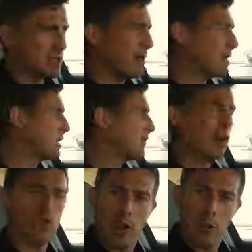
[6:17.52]
especially if you've
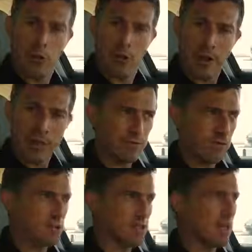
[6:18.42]
got the long wheelbase
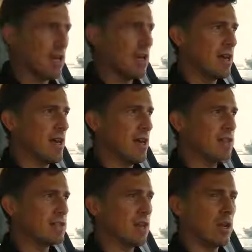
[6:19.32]
version,
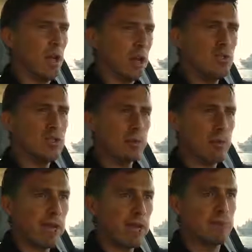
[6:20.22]
is low
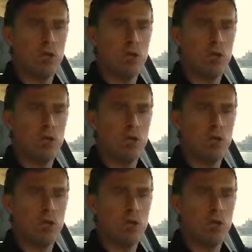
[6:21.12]
speed